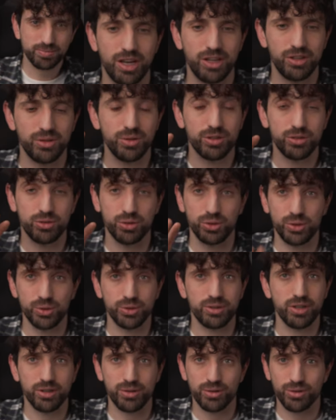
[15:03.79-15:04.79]
I know it's a new
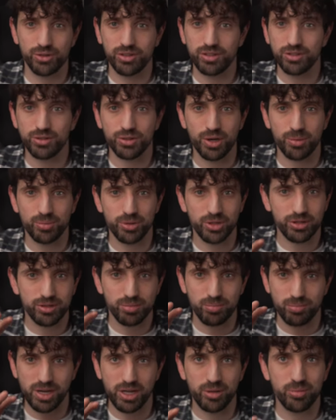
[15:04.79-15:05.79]
technology, so I'm not
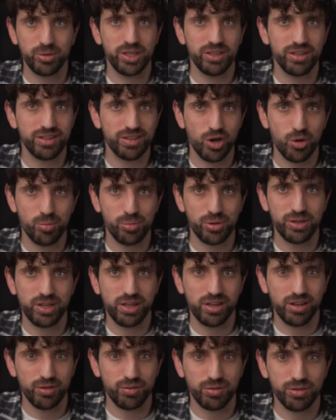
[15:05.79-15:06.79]
blaming
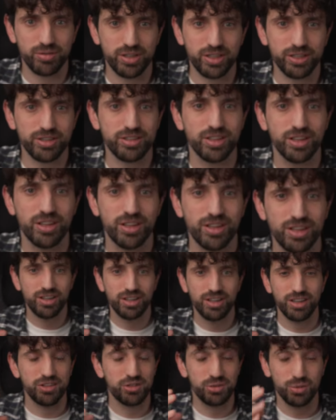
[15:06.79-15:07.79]
OpenAI for that.
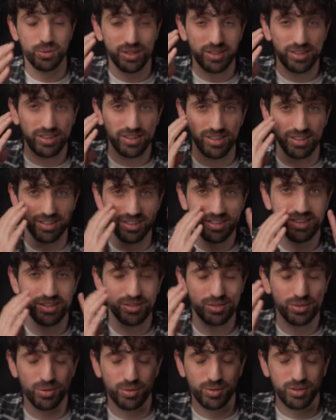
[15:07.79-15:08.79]
It's
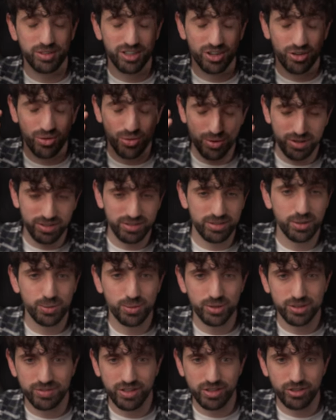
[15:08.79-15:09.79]
already crazy
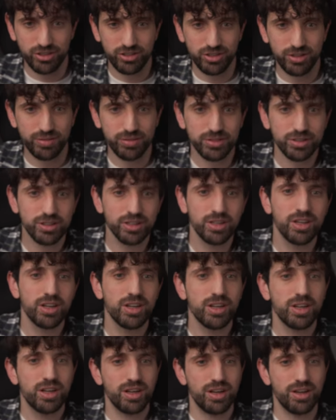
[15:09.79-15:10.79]
what they achieved.
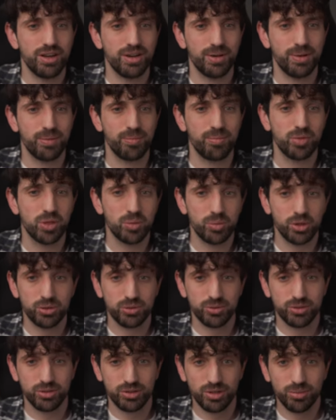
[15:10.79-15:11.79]
But
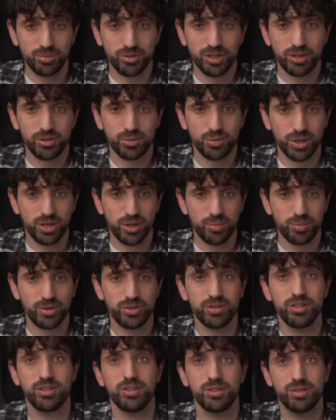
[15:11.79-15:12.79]
sometimes what
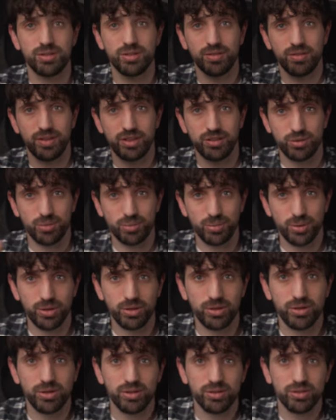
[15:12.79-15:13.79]
happens is there's a
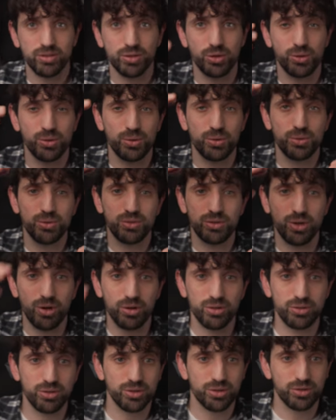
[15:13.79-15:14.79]
bug, so you lose
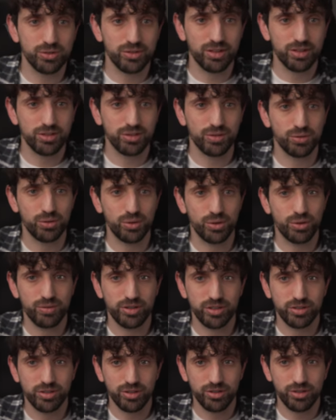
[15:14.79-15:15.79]
all the context of your
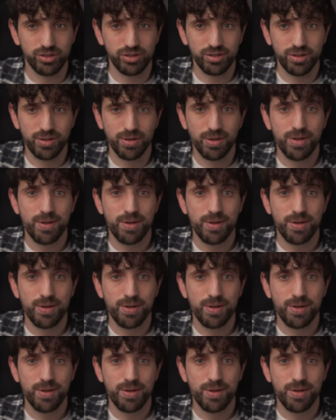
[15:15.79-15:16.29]
conversation.